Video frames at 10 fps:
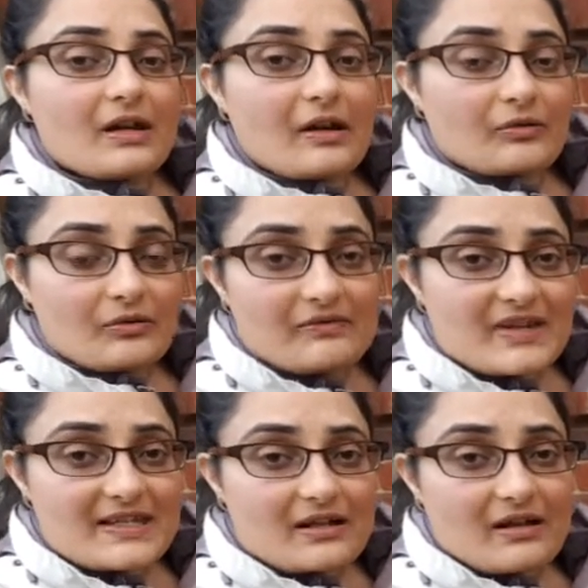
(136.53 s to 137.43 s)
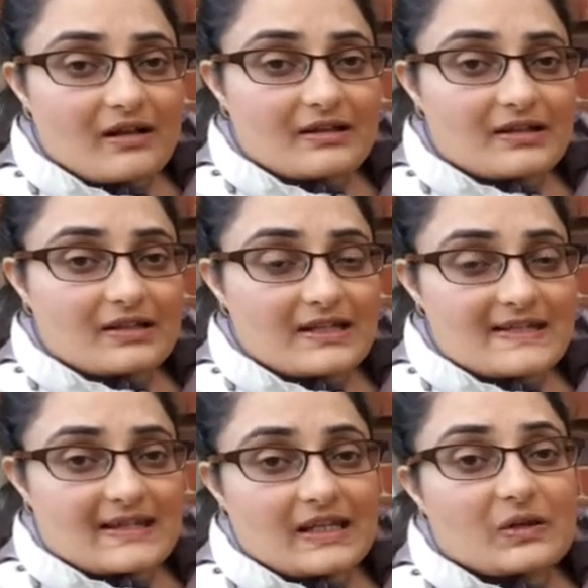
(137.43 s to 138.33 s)
our north-facing garden
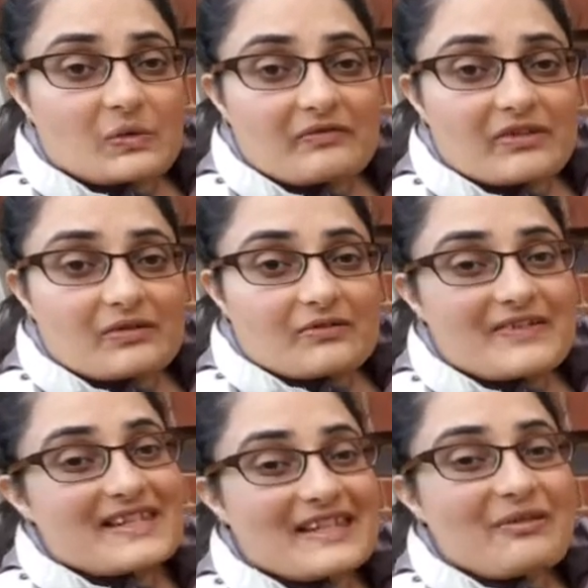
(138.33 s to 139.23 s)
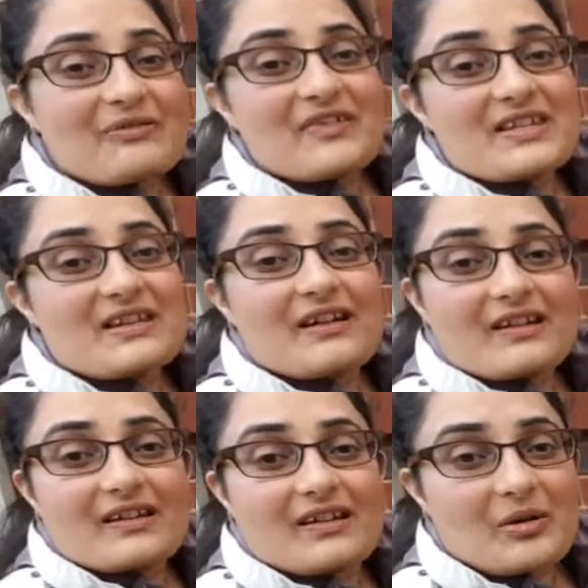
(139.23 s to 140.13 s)
is the equivalent of a south-facing
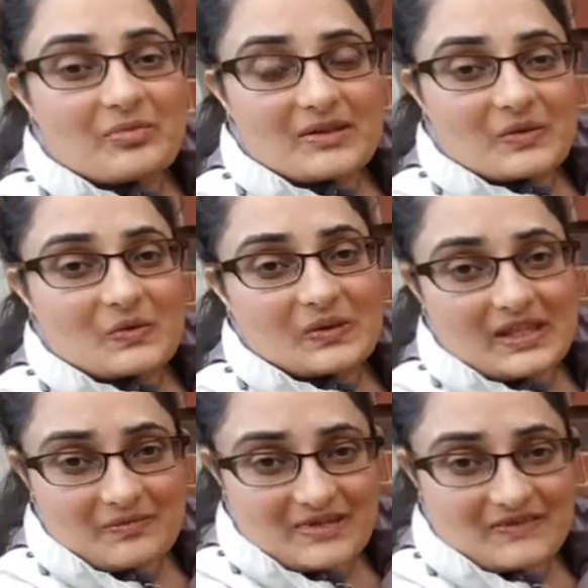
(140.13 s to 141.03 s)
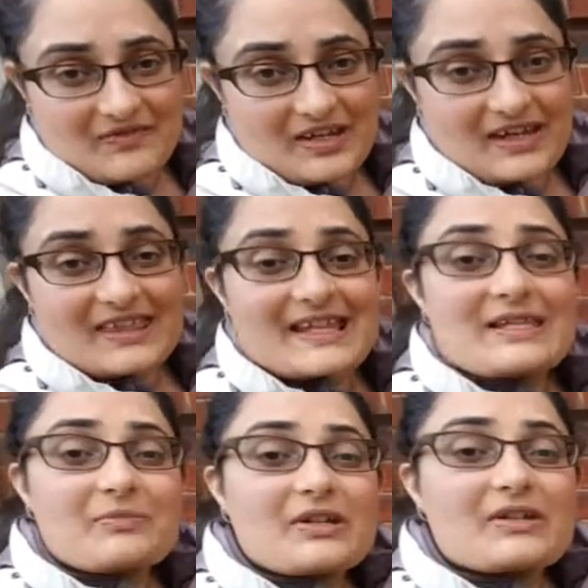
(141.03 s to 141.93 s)
garden up in the Northern Hemisphere, and
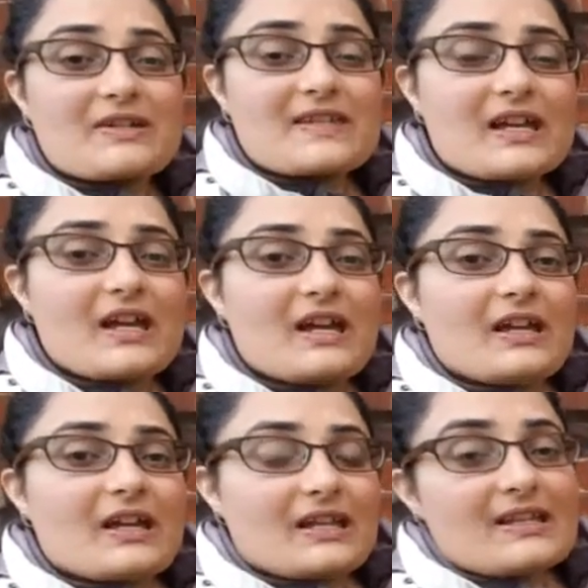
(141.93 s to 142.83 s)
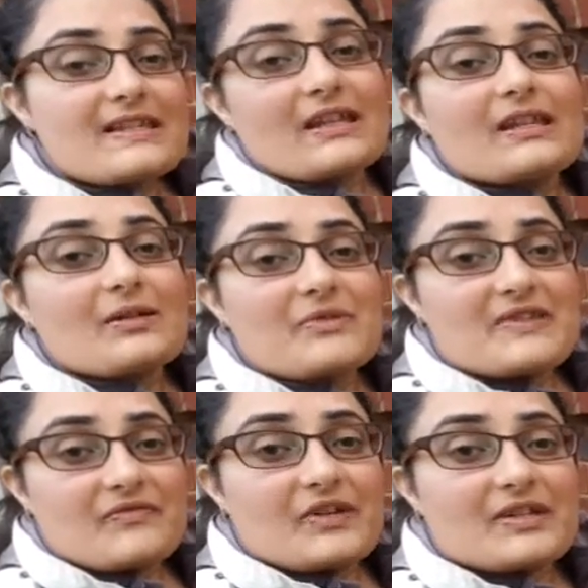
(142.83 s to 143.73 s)
that's because in the Southern
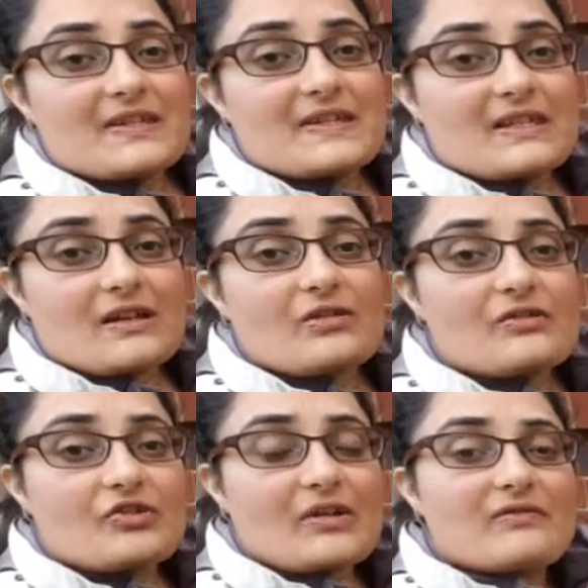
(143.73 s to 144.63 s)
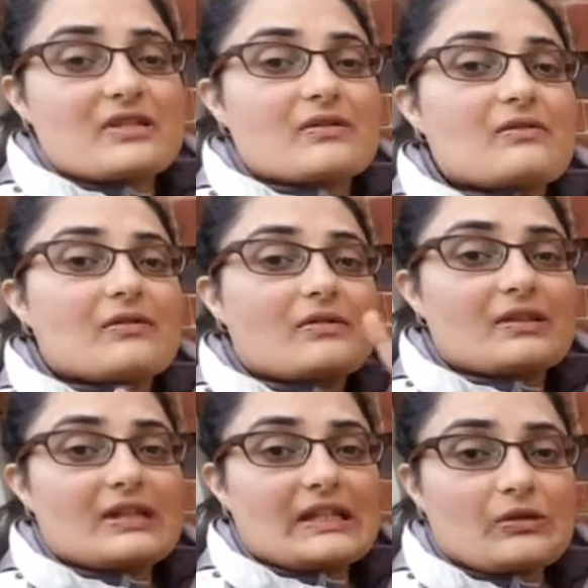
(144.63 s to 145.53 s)
Hemisphere, the sun travels
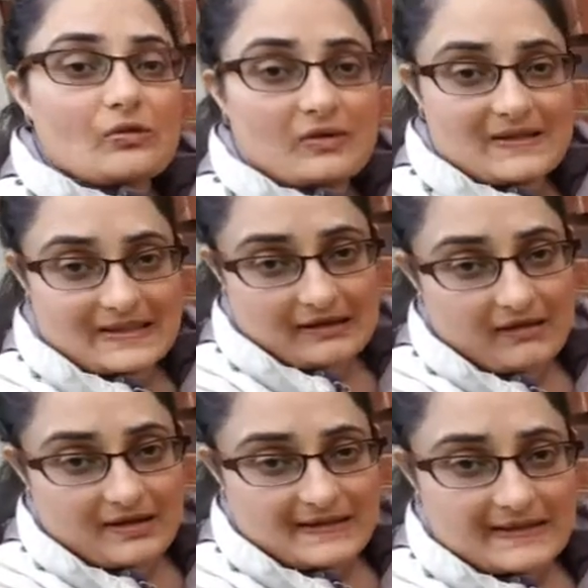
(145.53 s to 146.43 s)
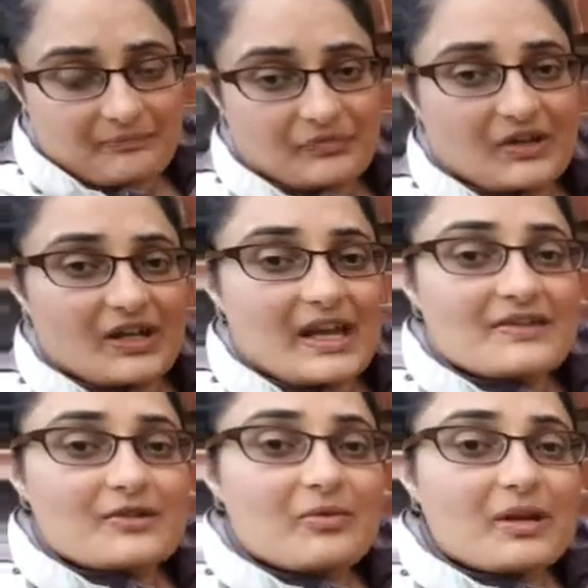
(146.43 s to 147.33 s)
along the northern skies.
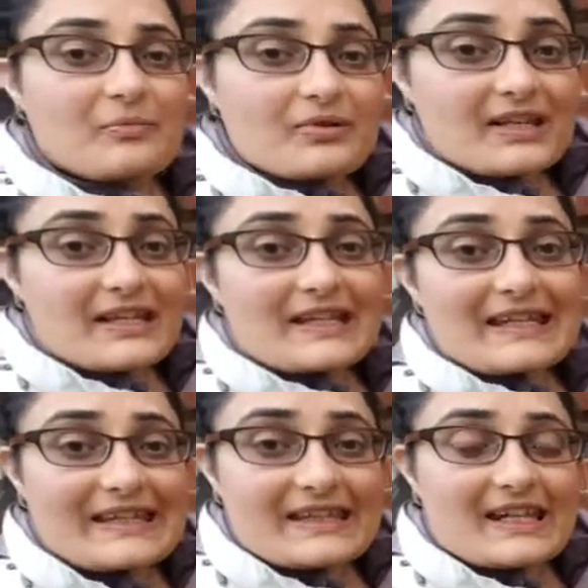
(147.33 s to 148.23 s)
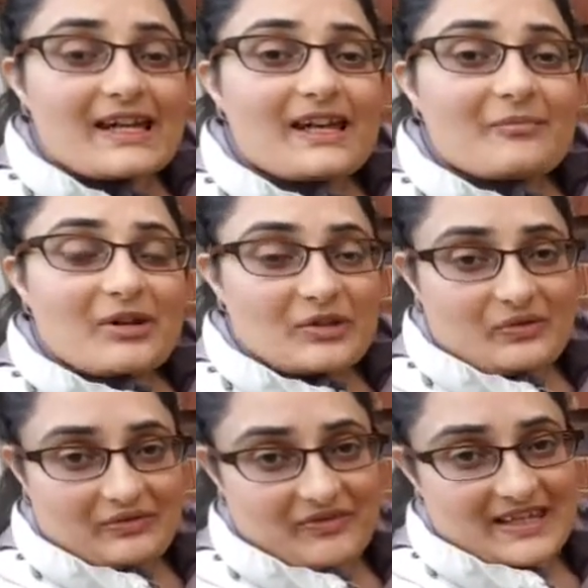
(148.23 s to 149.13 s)
Okay, so by putting it in my
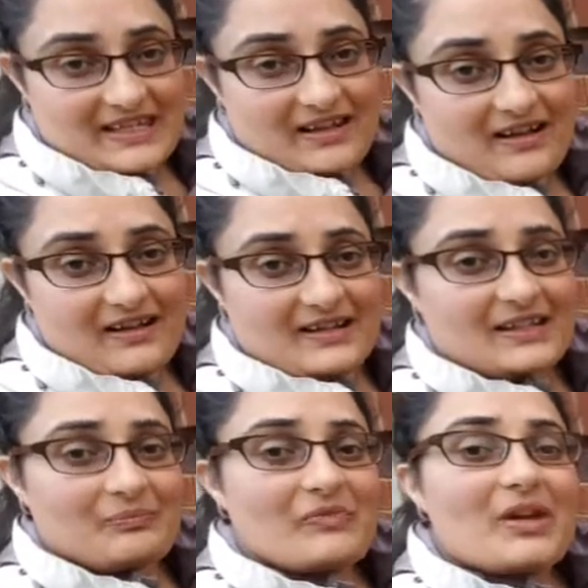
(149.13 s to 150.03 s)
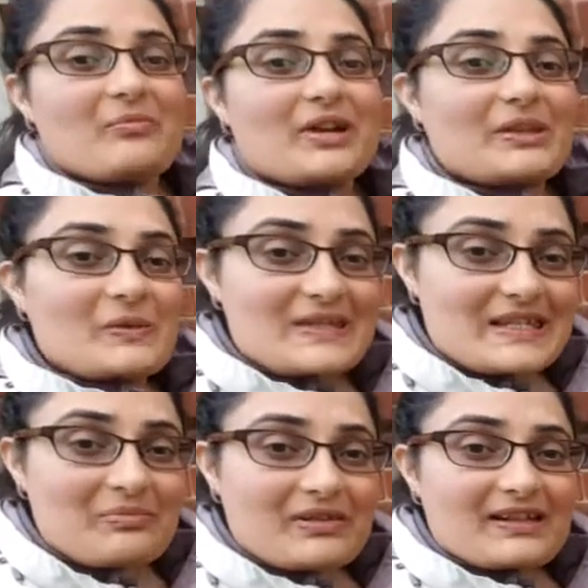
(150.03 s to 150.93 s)
north-facing garden, my
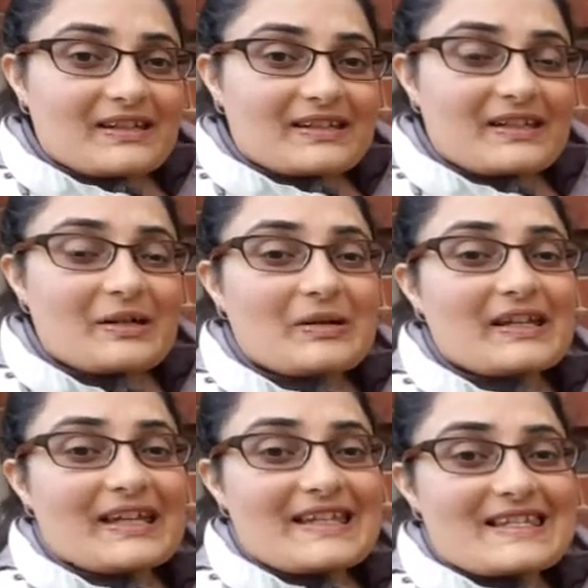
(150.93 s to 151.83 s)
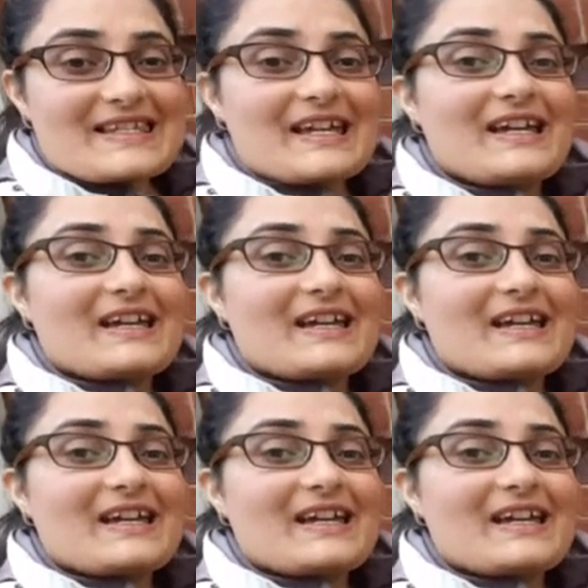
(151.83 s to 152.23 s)
Tulsi plant gets